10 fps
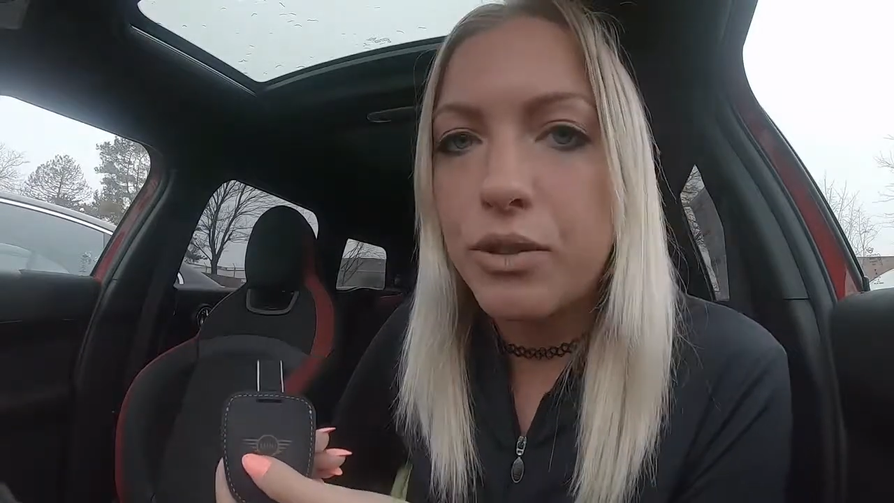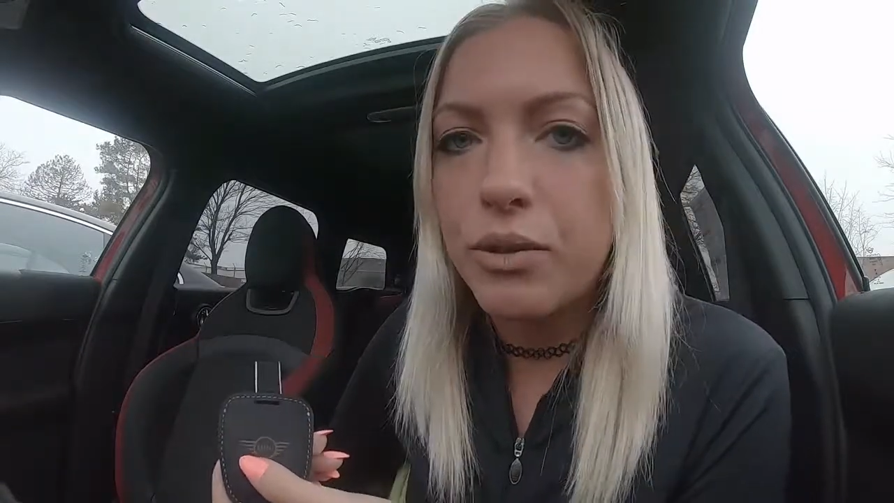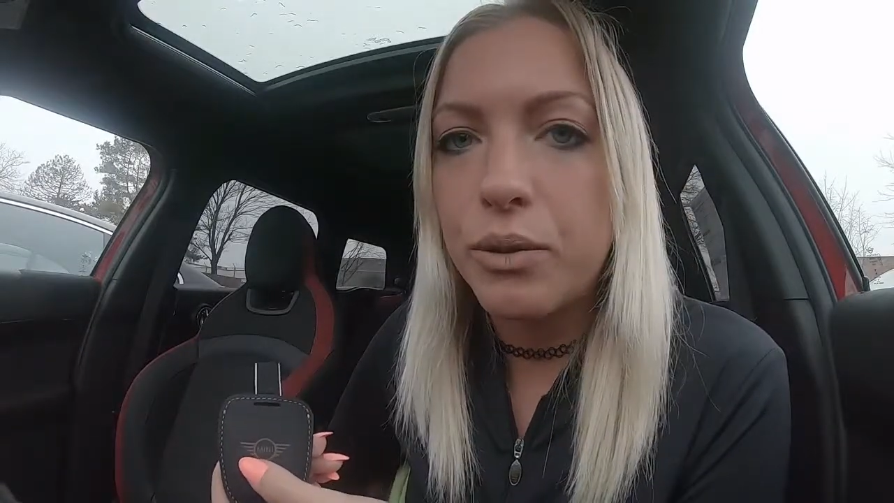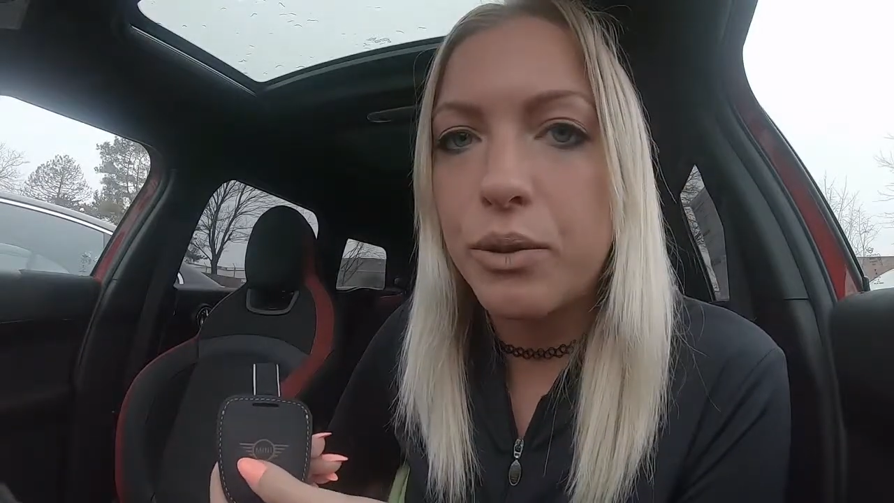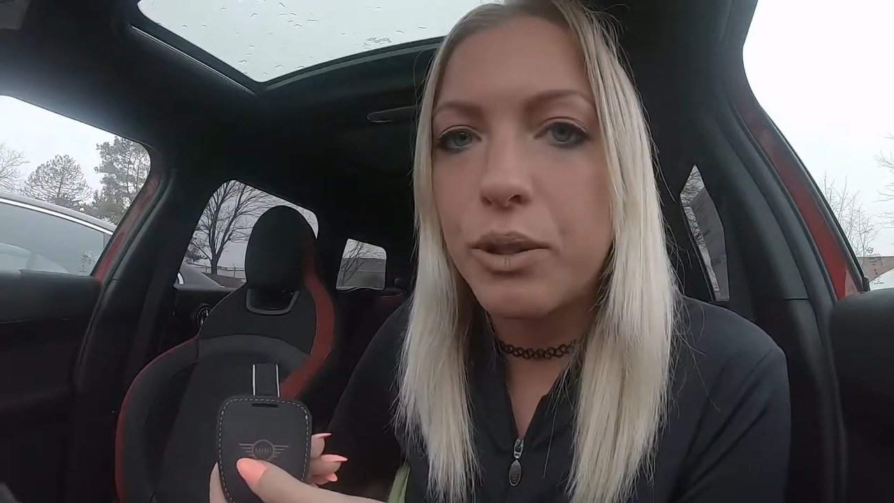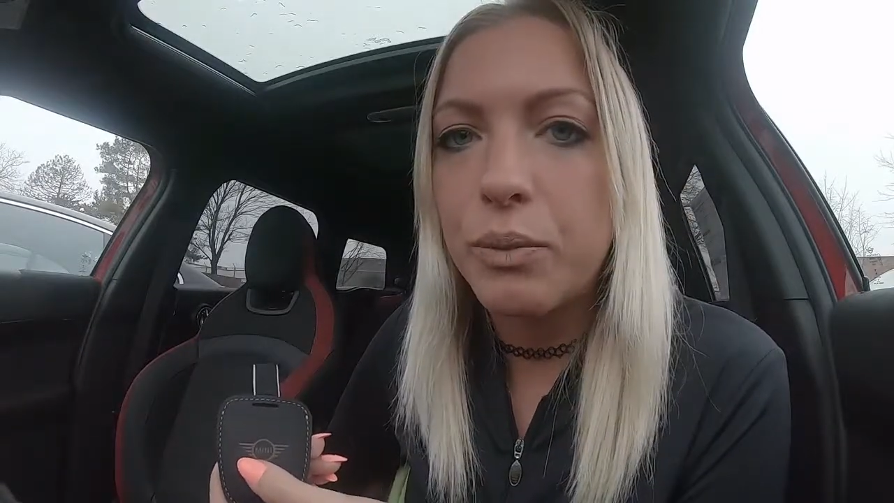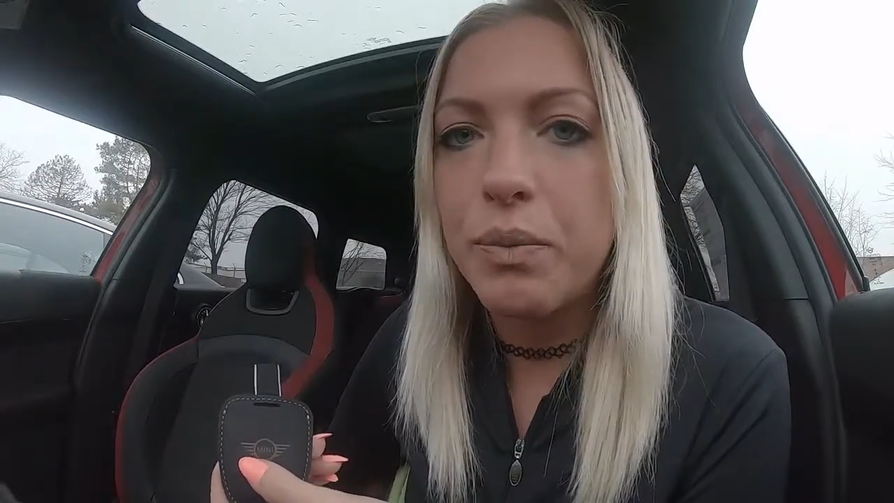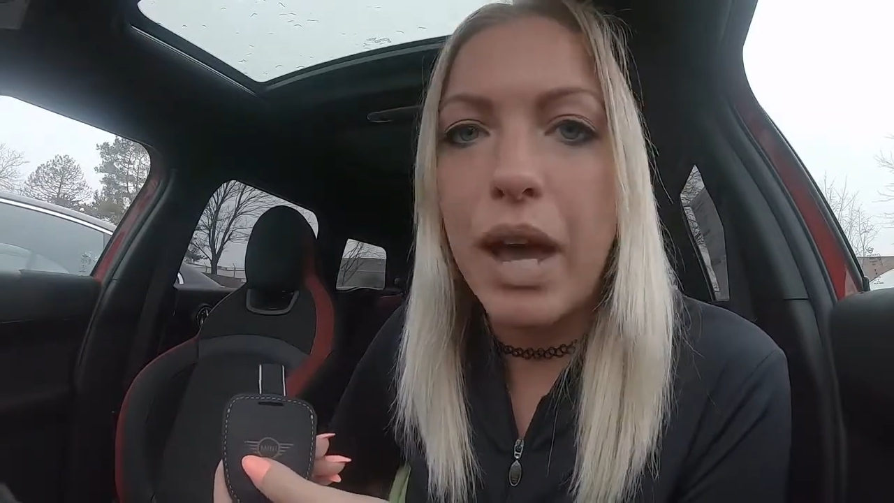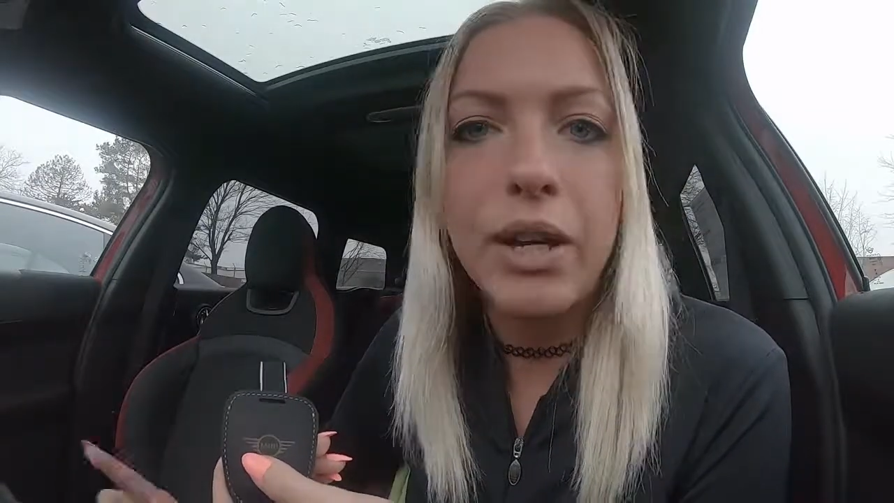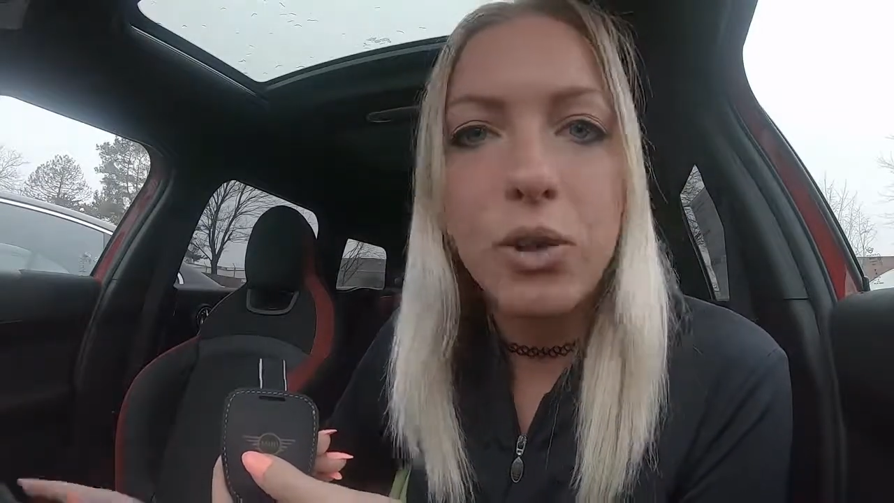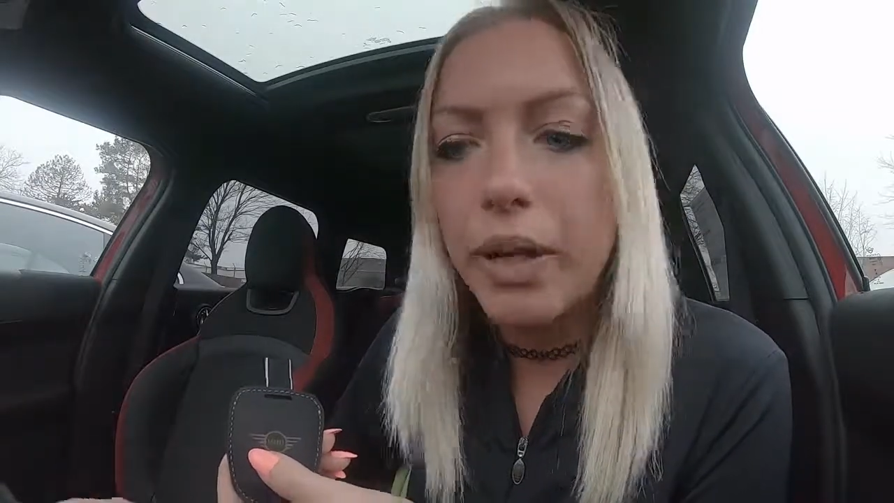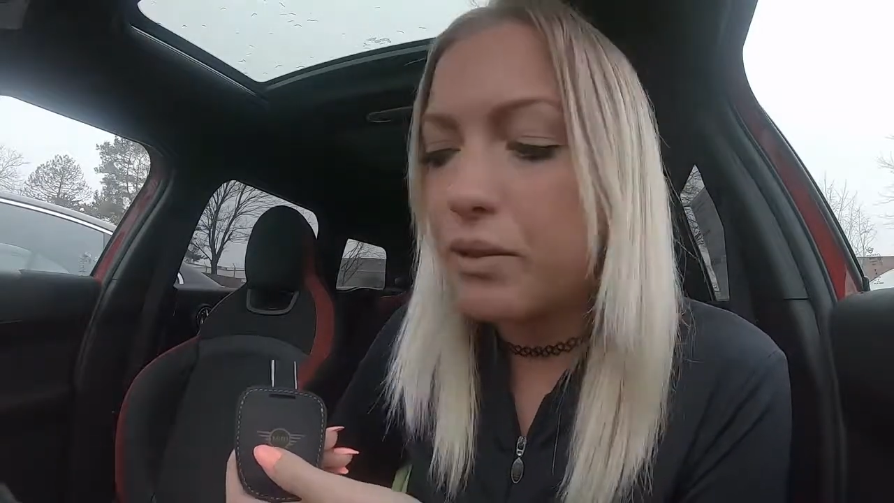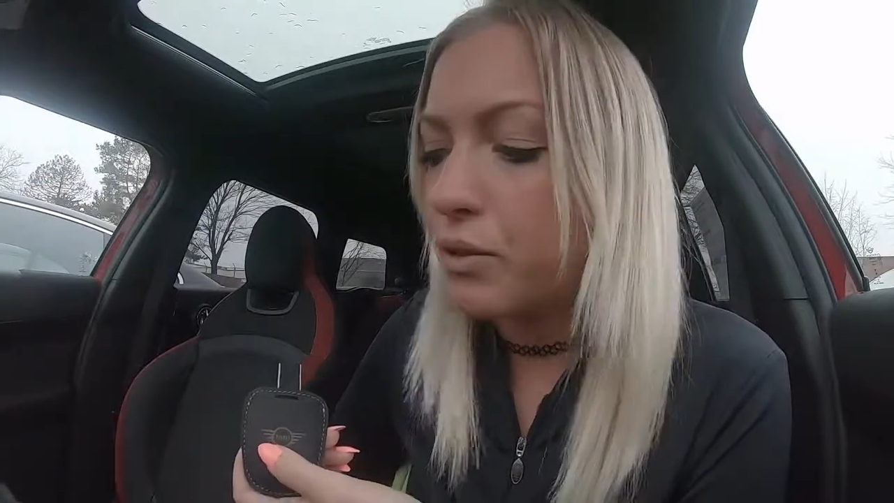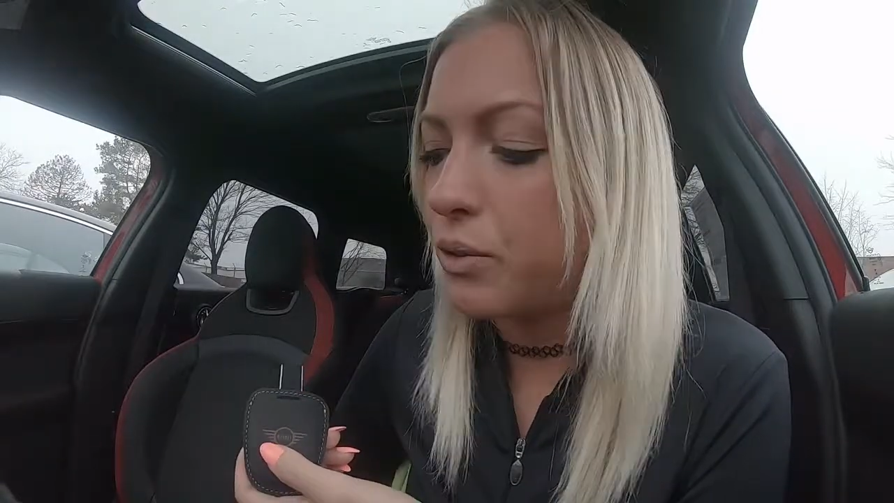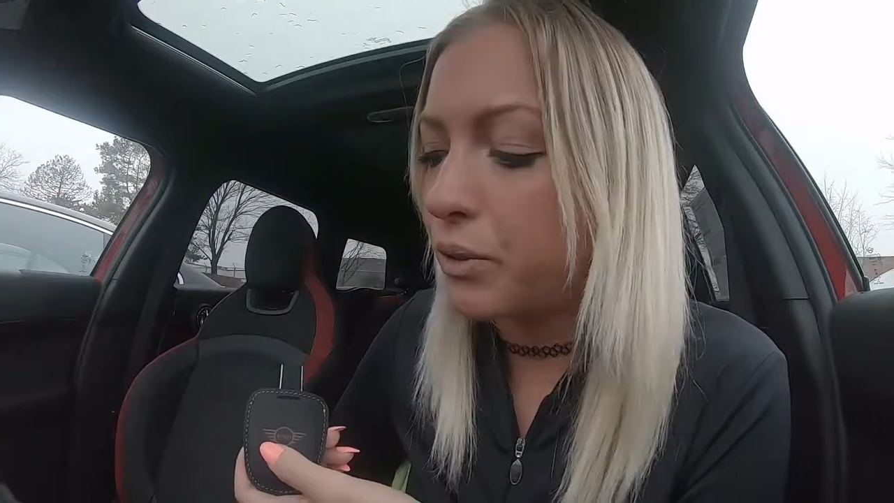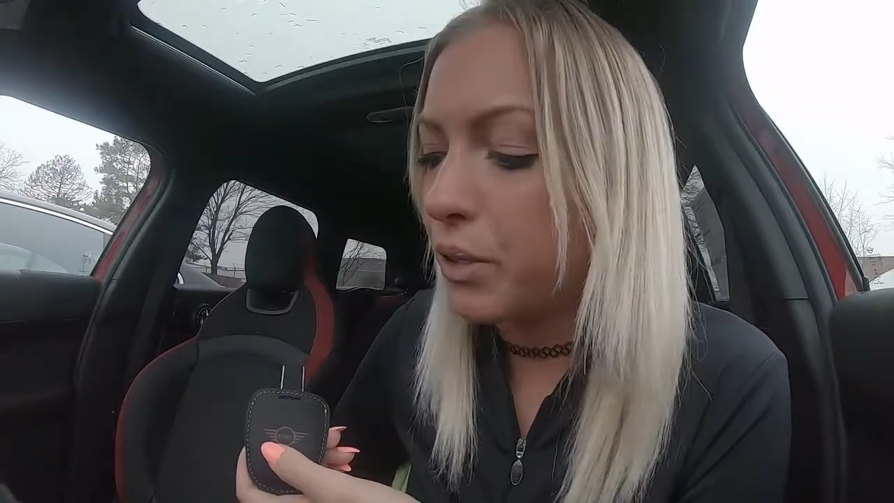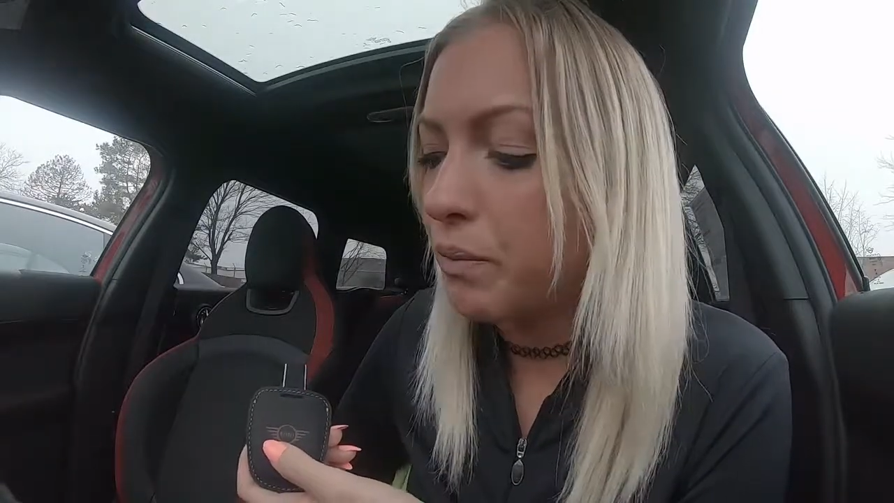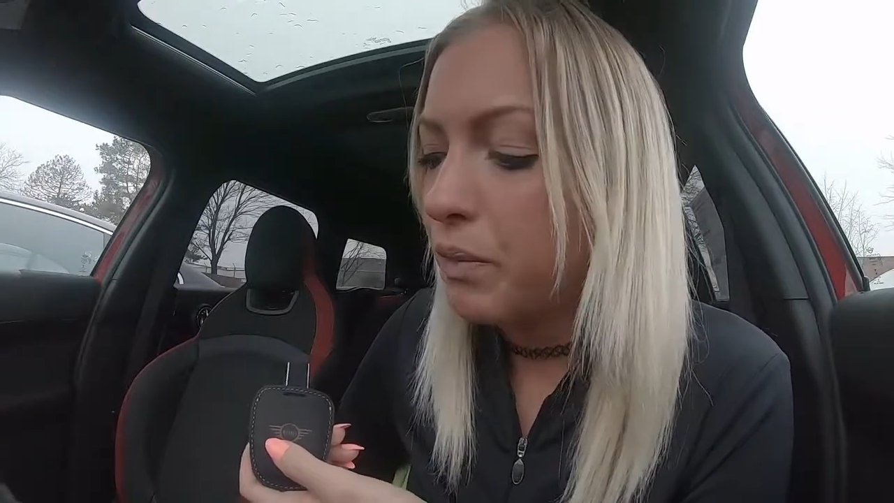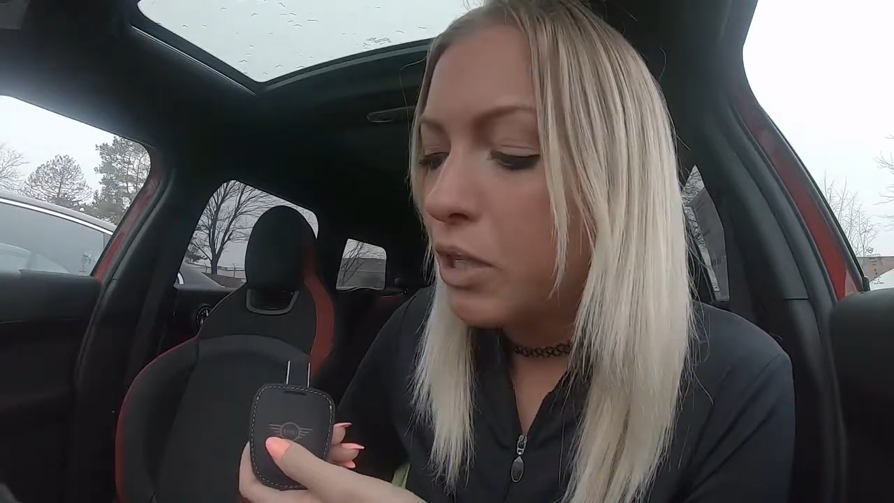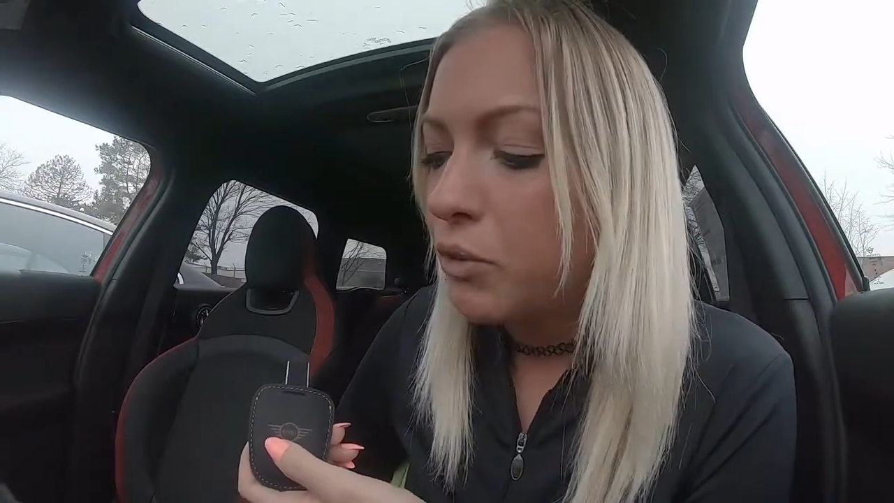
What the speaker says: store, iOS store,